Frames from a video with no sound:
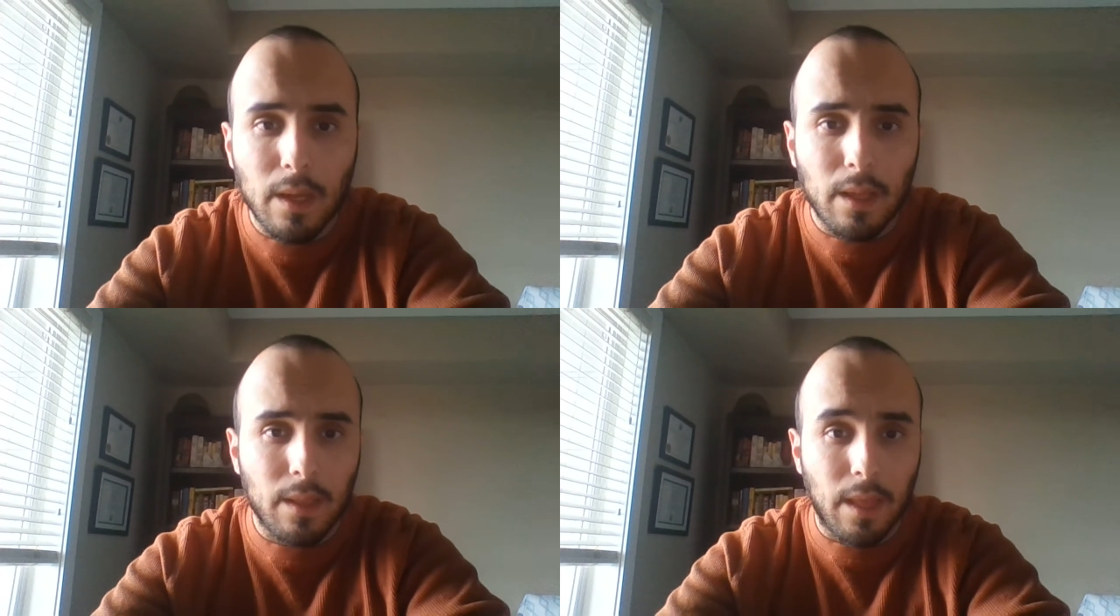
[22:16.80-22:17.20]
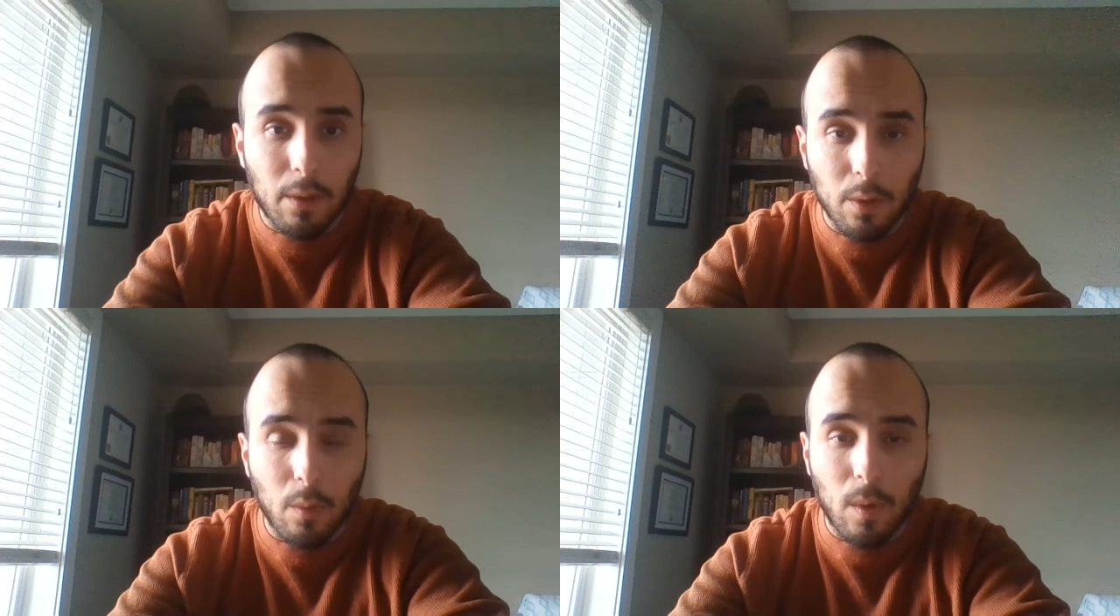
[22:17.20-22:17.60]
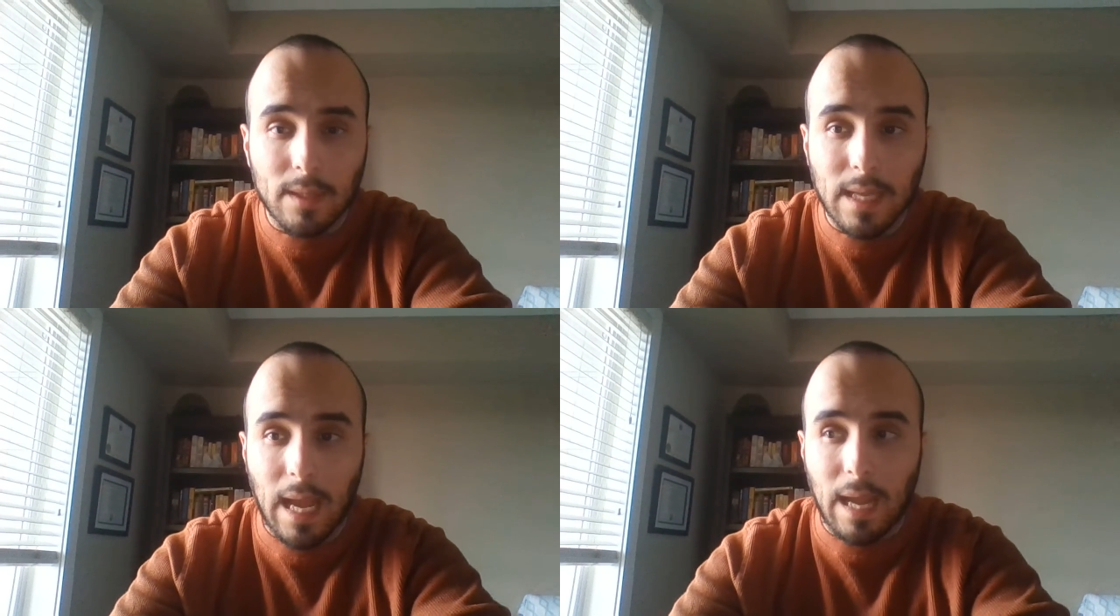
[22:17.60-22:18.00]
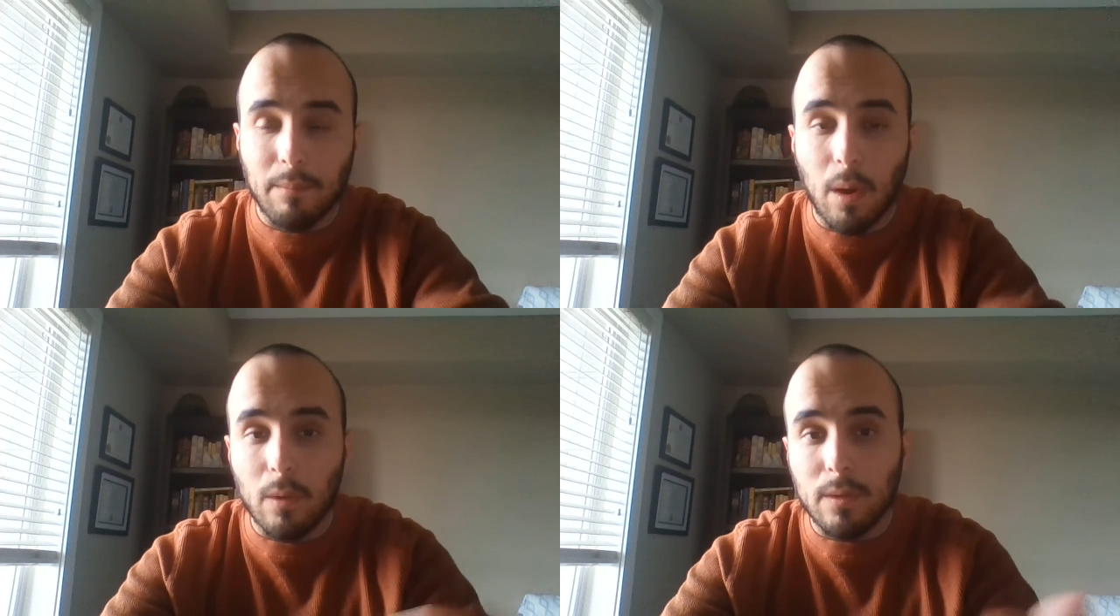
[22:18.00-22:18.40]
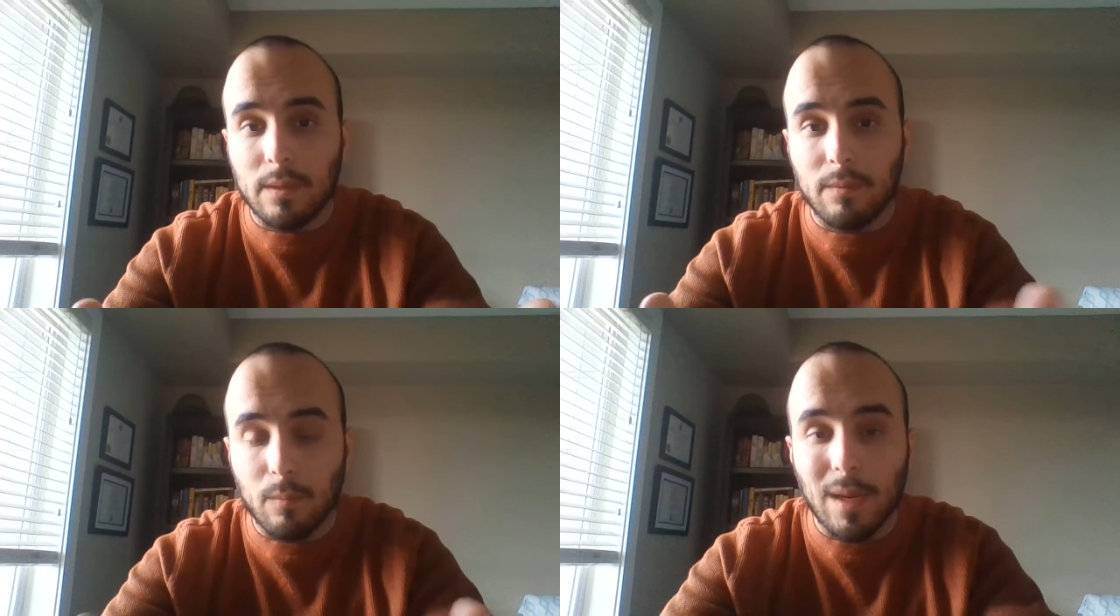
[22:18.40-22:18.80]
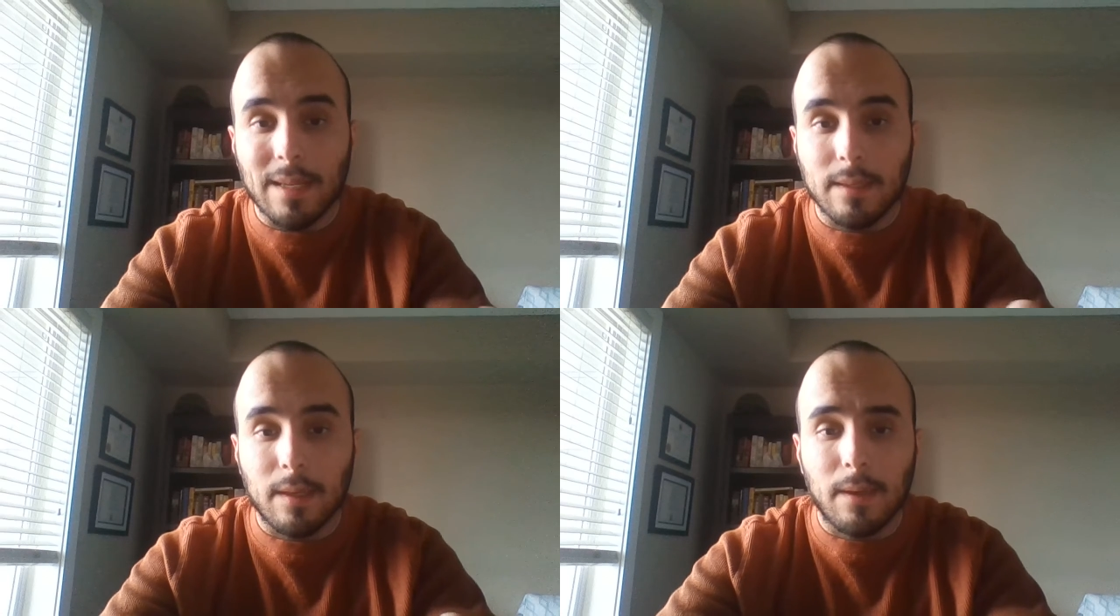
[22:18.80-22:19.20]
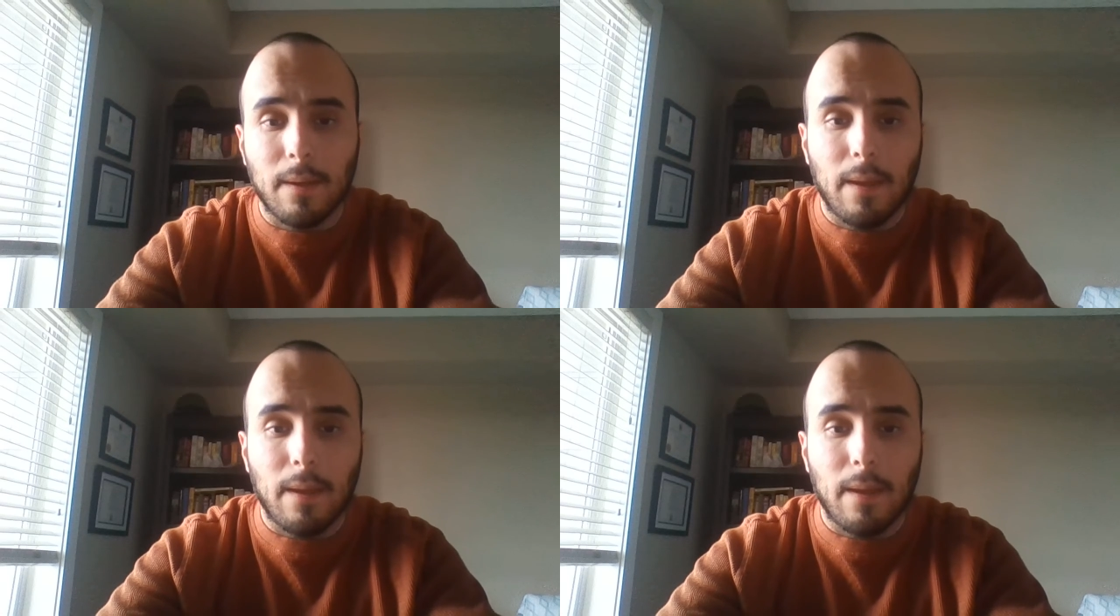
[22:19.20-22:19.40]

They're the ones at most risk,